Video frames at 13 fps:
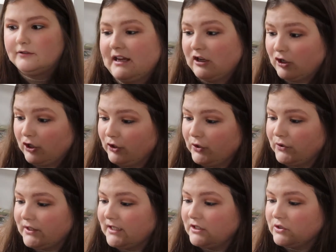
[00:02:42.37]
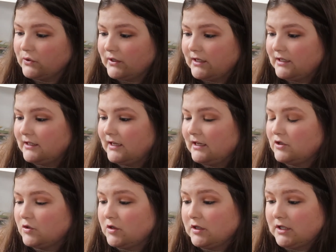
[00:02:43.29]
They include enjoying a
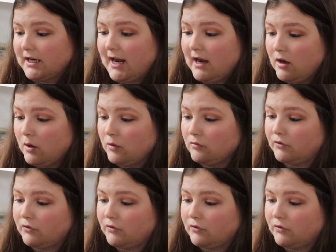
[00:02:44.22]
drunken night out,